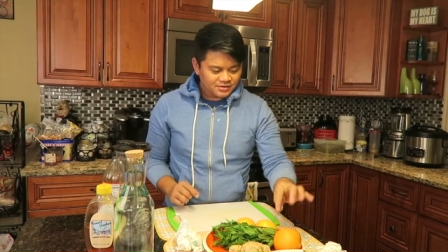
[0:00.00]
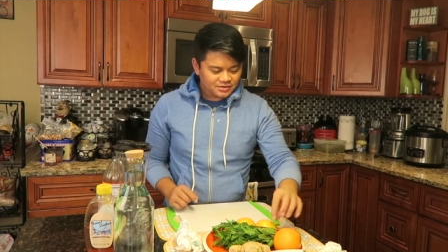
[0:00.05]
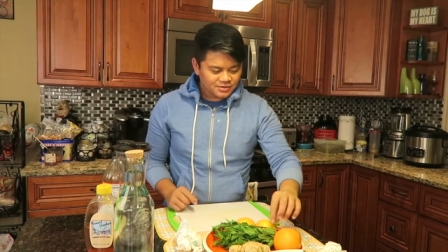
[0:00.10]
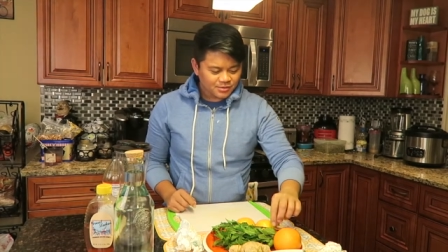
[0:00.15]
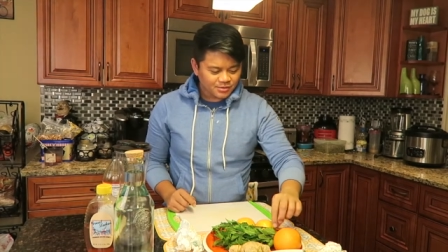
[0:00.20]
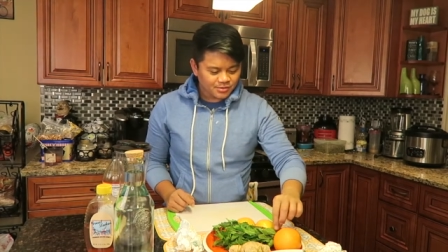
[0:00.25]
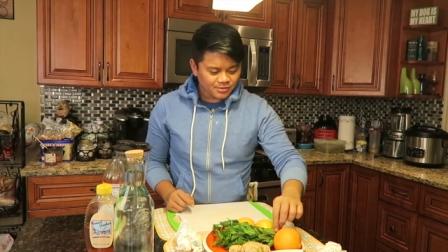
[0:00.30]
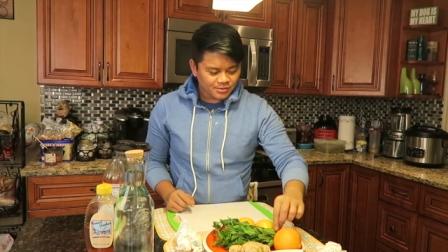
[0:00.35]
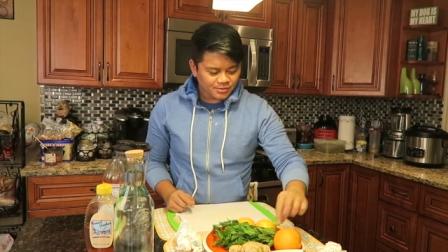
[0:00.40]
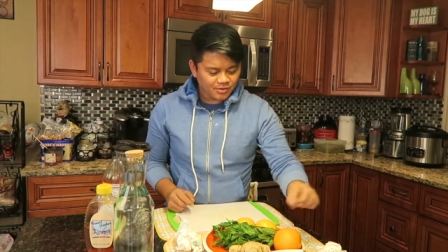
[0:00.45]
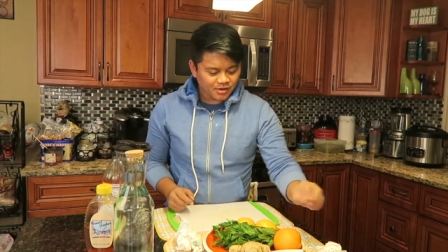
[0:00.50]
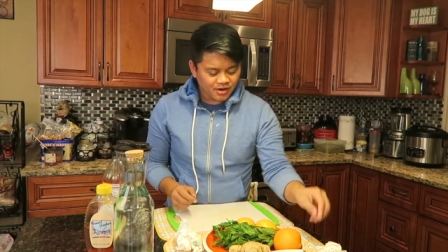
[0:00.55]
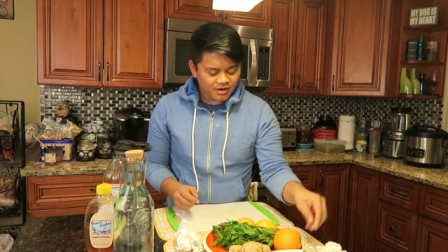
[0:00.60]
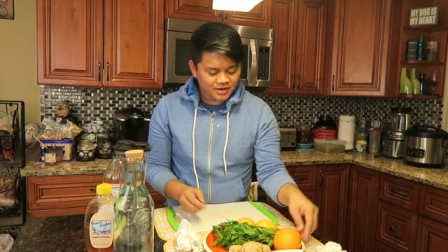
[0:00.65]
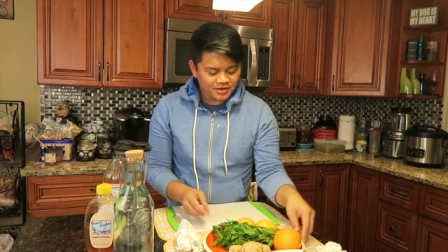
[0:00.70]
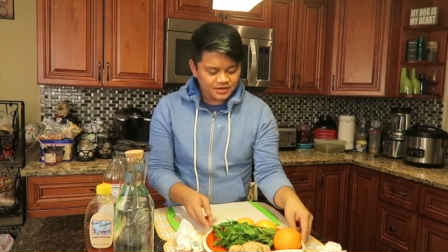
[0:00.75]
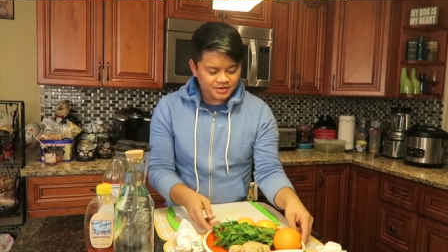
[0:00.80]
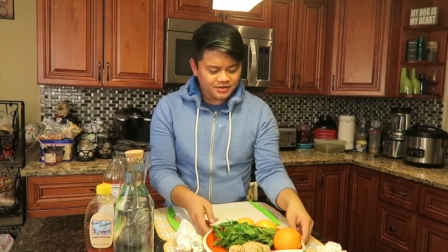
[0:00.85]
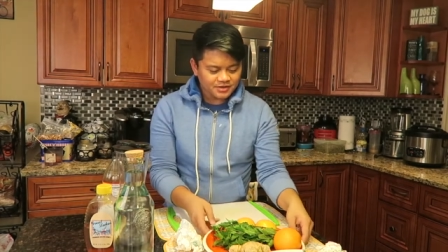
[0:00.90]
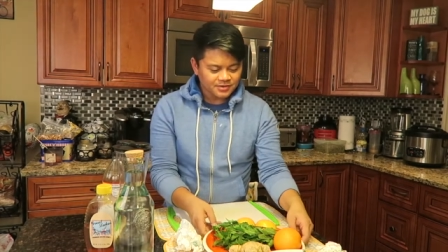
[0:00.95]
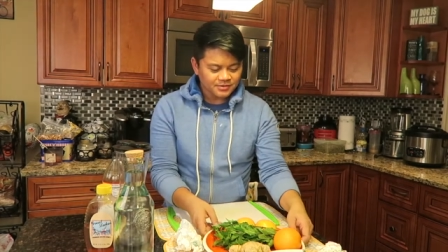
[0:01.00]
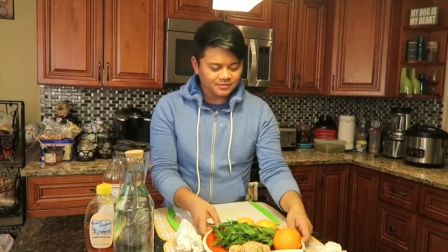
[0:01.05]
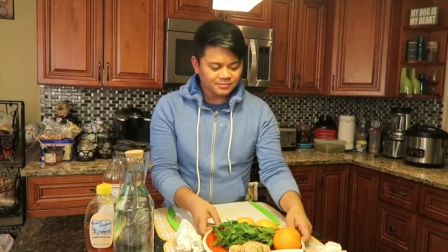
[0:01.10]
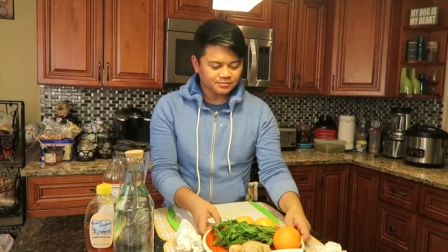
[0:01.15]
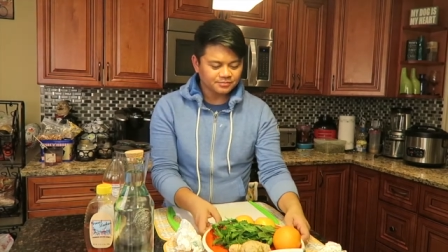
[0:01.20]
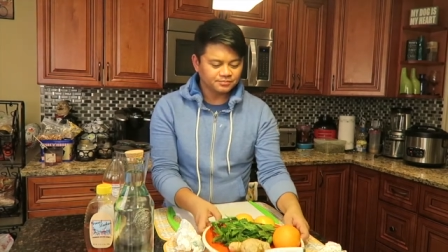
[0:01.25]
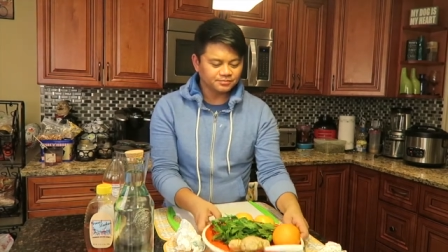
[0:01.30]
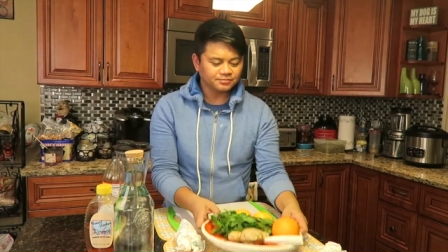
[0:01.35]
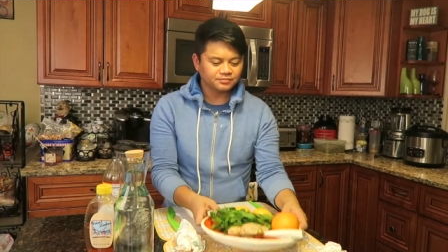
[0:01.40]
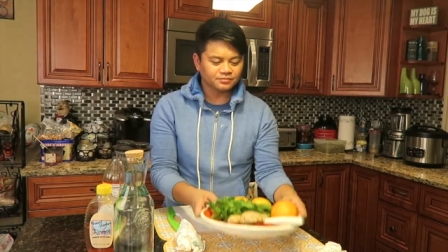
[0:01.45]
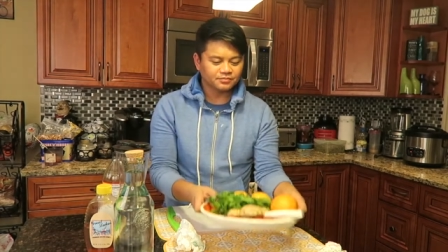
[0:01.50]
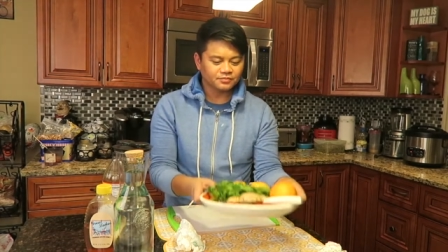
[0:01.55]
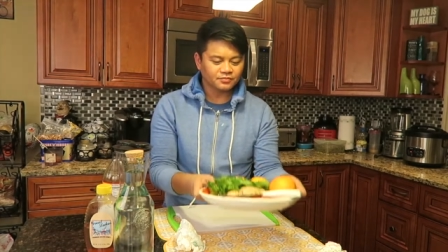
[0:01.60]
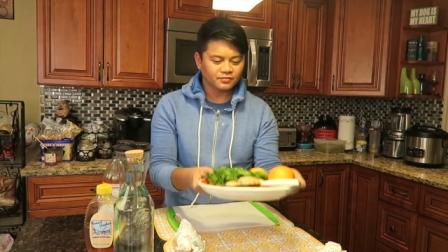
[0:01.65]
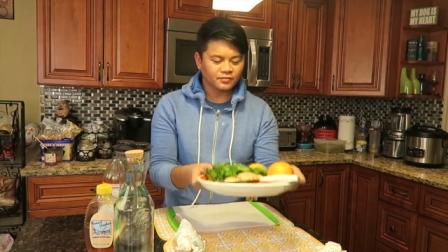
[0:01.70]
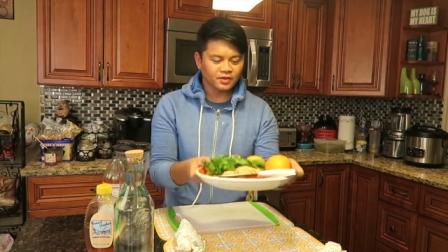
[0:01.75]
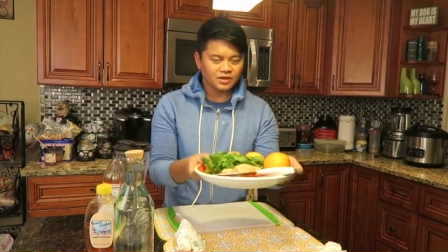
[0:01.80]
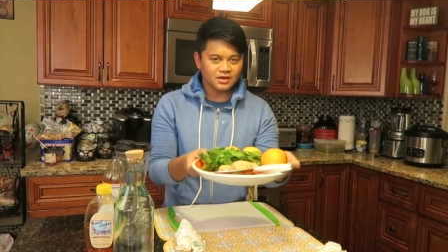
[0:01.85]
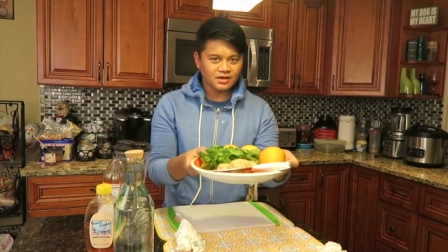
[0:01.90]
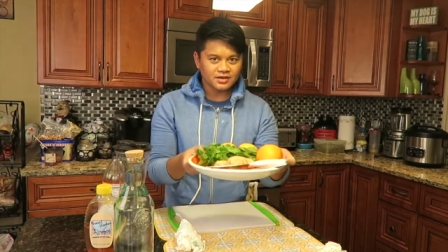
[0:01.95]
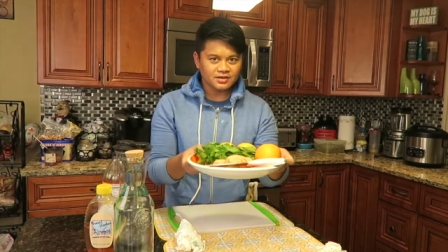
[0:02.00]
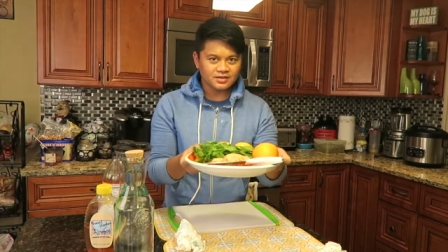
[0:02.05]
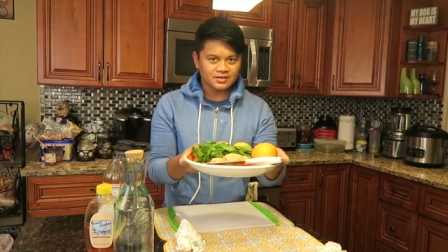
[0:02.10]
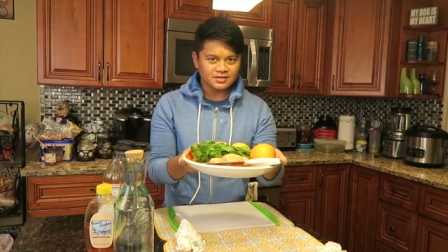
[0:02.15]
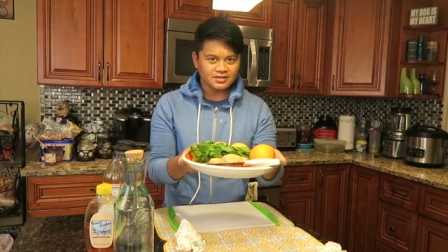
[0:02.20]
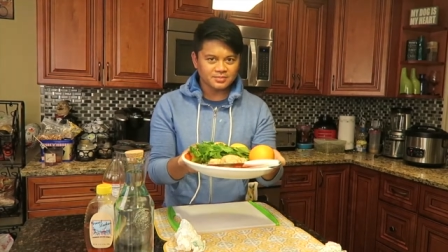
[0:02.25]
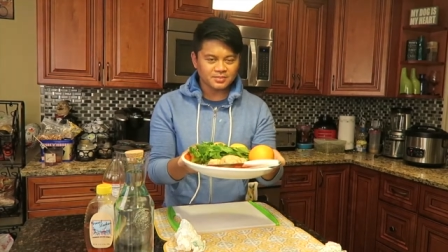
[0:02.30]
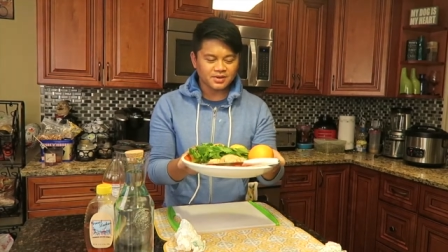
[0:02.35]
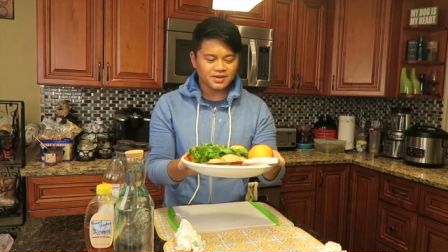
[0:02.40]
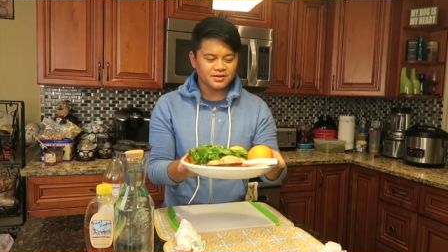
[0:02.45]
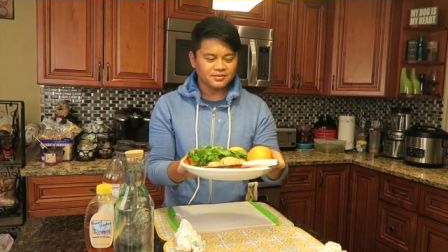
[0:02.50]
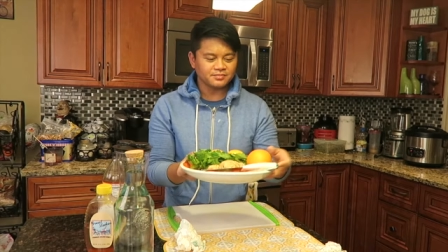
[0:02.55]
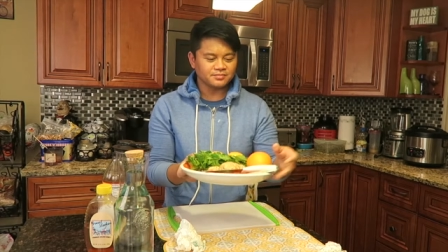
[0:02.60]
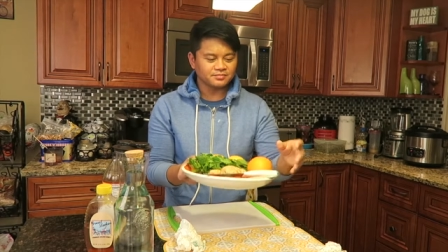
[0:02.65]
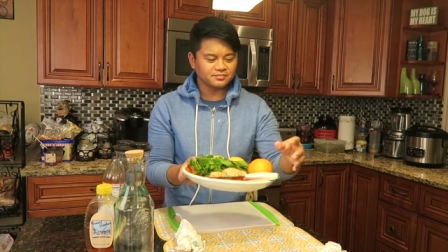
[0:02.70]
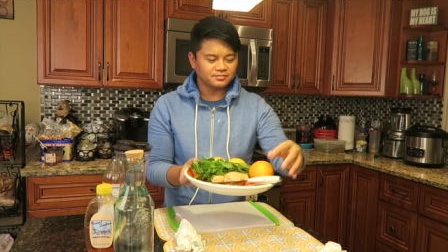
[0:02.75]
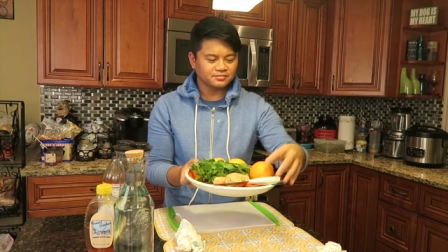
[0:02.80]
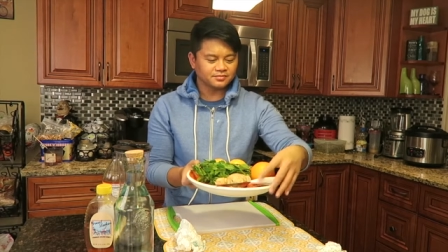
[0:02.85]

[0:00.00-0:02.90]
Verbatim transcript: so on here on this plate,